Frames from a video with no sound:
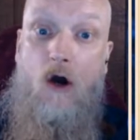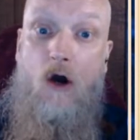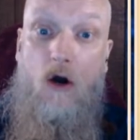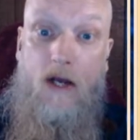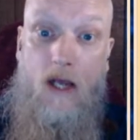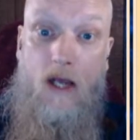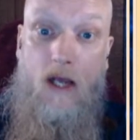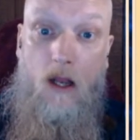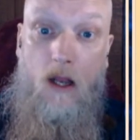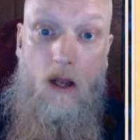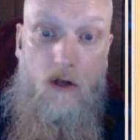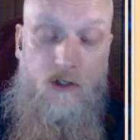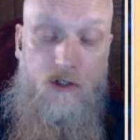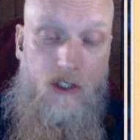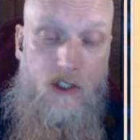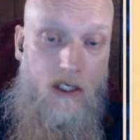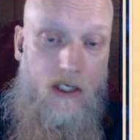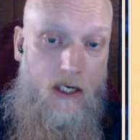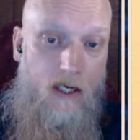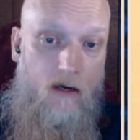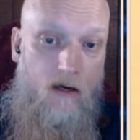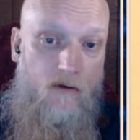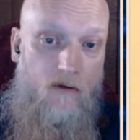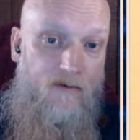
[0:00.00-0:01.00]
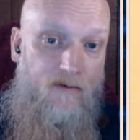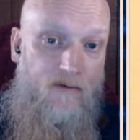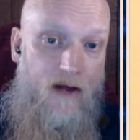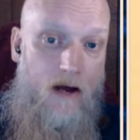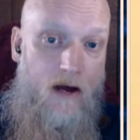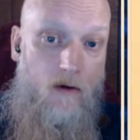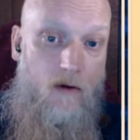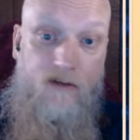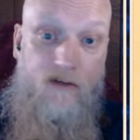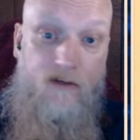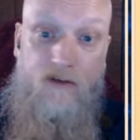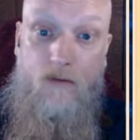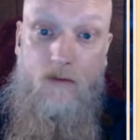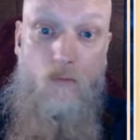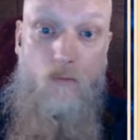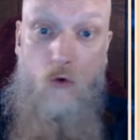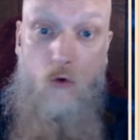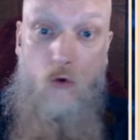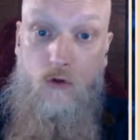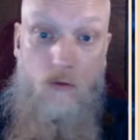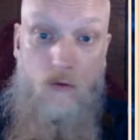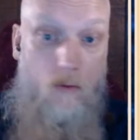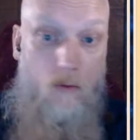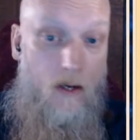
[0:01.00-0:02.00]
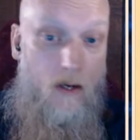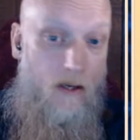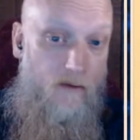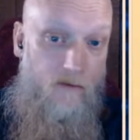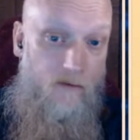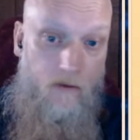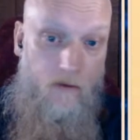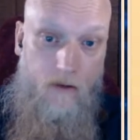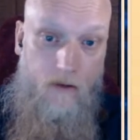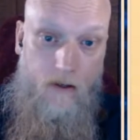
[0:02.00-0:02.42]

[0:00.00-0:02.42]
archaeologically are found is in waterways.